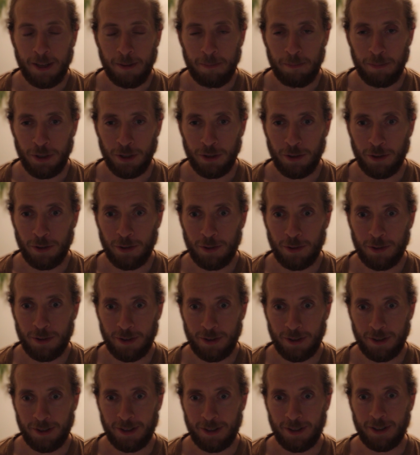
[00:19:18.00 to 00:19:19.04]
be
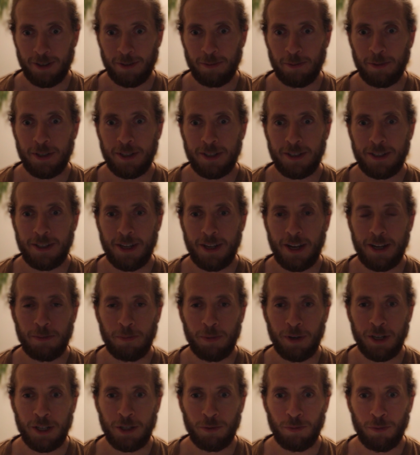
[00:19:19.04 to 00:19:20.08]
used with
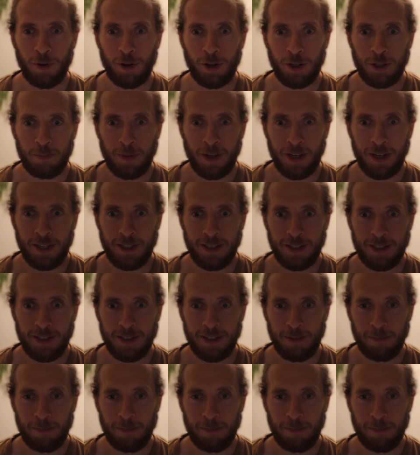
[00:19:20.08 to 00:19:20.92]
Databricks workspaces,